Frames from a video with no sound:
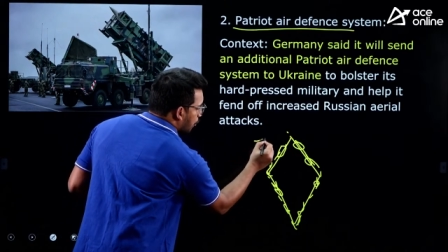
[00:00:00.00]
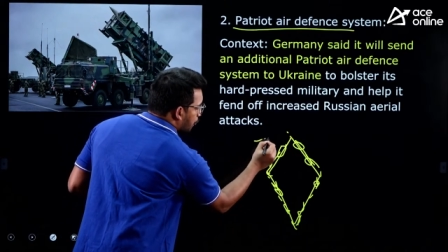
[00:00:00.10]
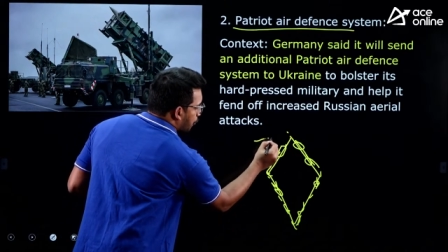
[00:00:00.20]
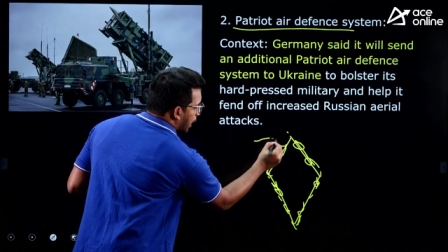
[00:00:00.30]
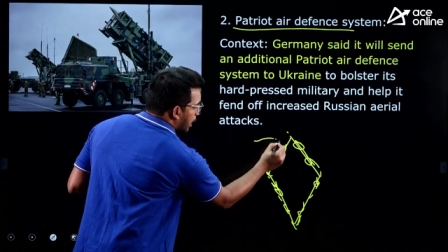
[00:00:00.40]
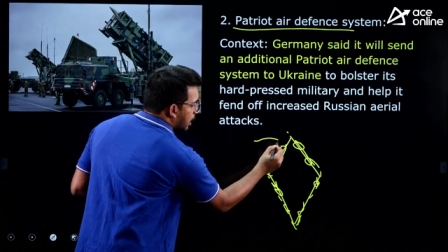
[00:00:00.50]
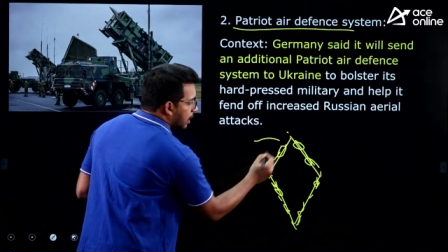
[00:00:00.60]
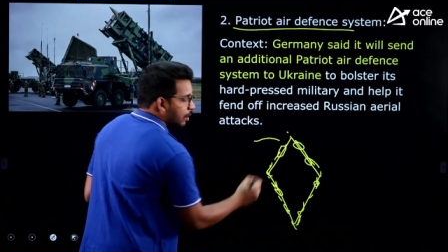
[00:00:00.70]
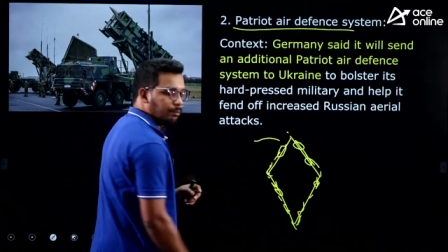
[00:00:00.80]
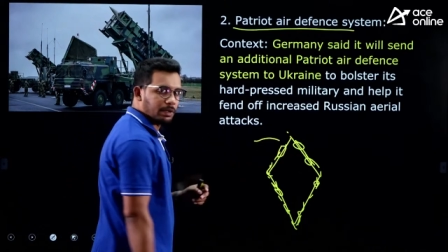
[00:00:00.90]
fired
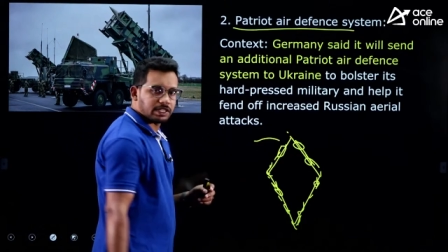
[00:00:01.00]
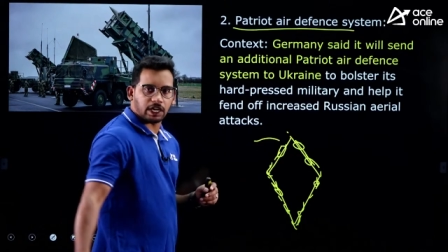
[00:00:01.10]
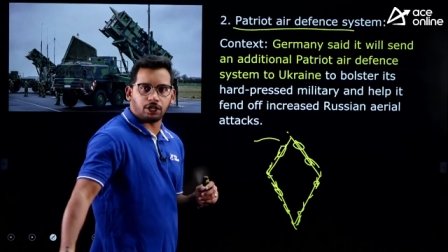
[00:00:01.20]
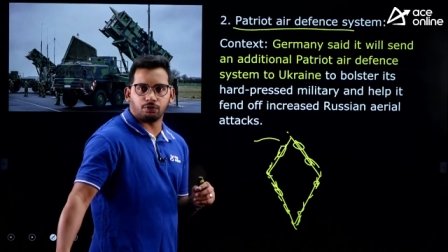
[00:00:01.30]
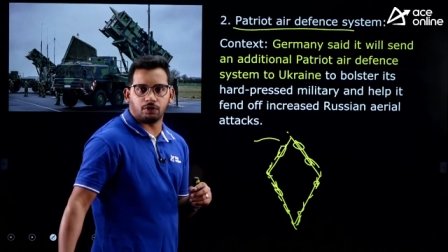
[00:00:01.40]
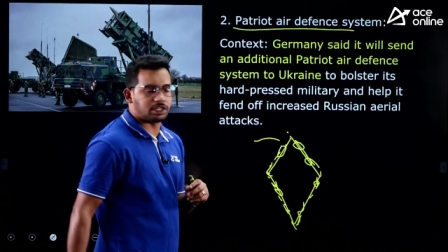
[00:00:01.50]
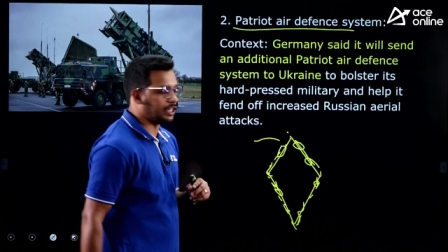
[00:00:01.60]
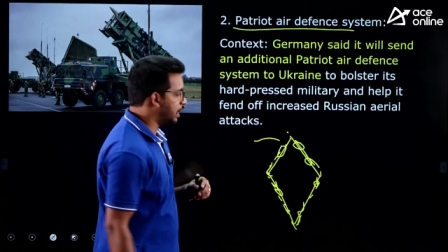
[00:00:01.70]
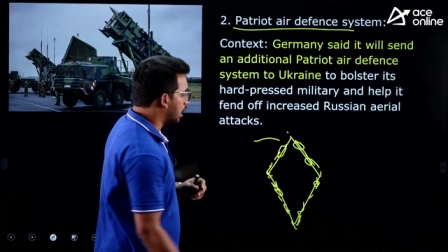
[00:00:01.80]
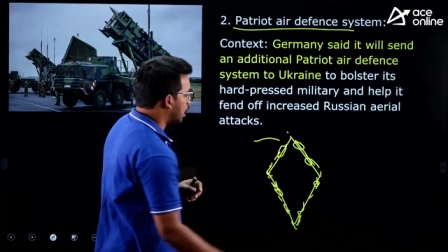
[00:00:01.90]
a missile towards
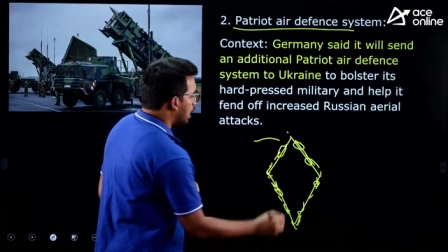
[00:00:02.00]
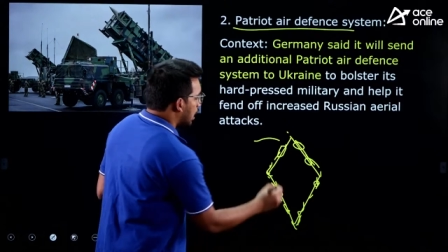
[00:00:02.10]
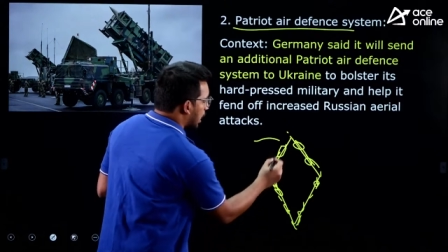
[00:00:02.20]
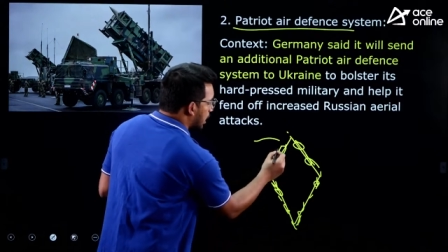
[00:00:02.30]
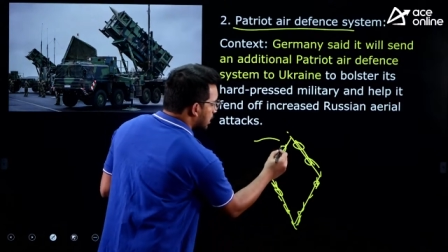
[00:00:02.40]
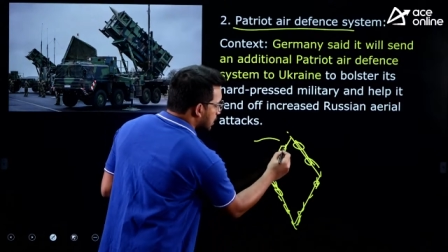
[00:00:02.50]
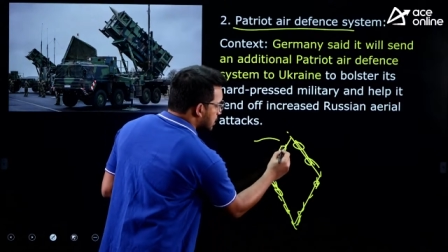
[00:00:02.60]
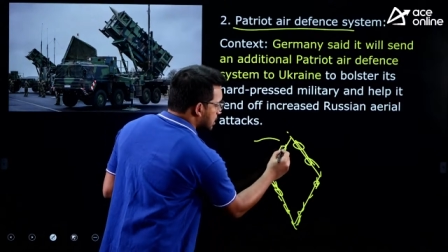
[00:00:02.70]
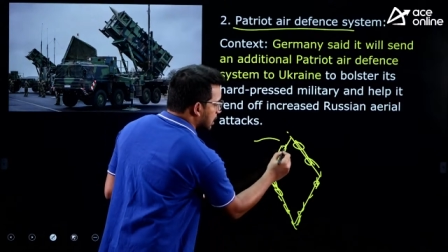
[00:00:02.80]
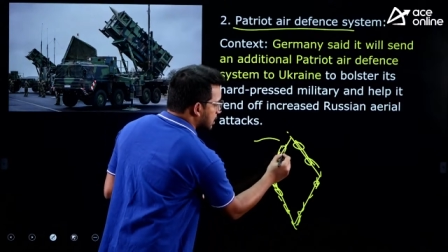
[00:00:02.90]
India and these
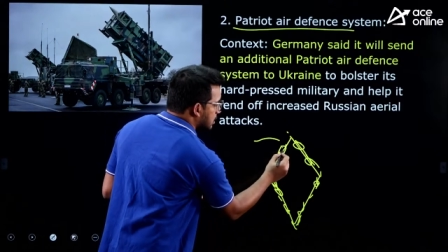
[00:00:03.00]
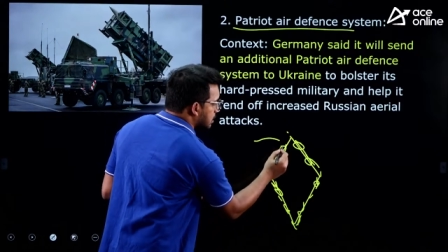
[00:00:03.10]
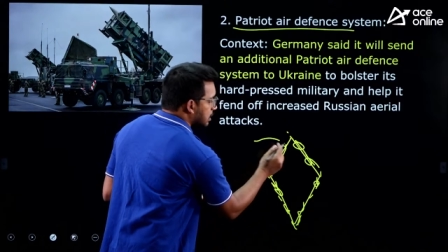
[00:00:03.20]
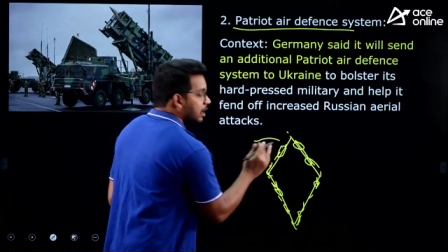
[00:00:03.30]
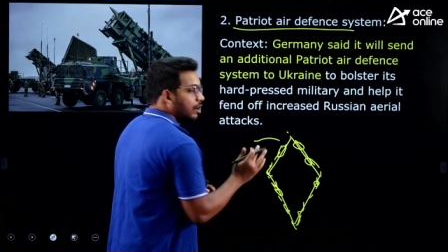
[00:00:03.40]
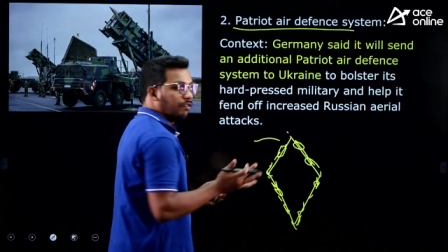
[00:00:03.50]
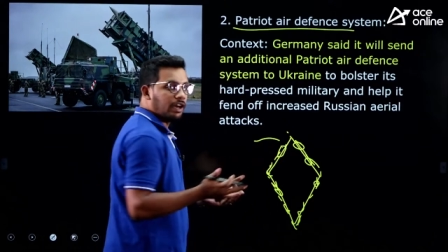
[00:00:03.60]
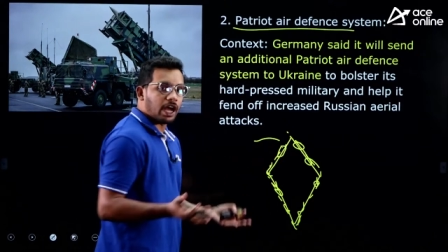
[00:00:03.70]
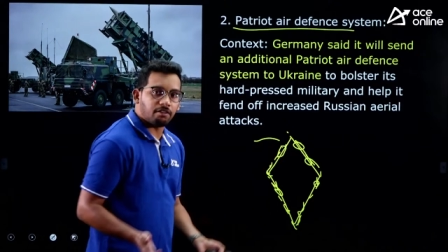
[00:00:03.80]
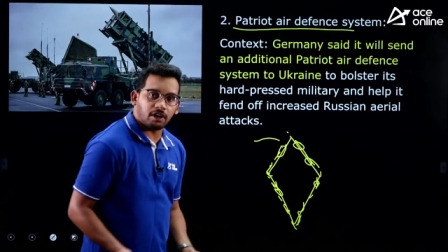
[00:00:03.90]
trucks
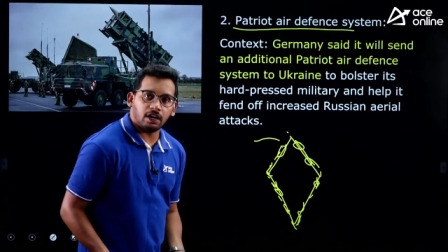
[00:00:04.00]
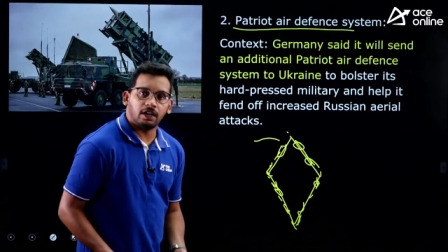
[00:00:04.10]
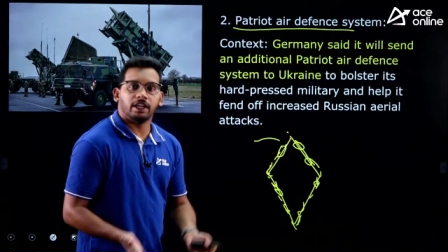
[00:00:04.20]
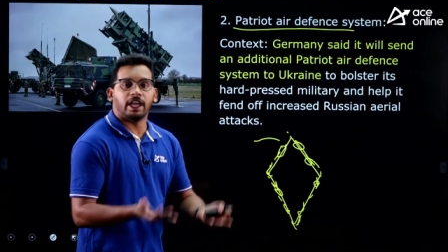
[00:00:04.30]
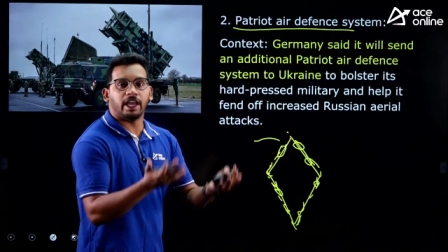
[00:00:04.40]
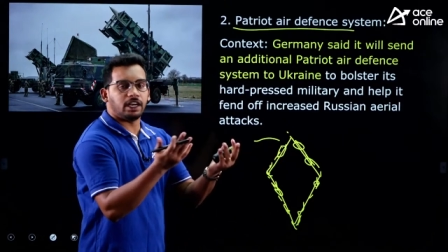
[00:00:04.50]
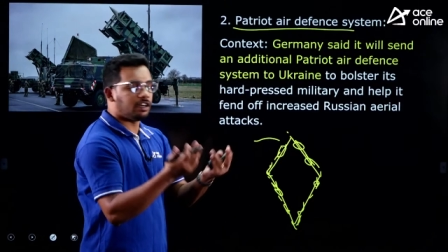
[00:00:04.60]
will have a air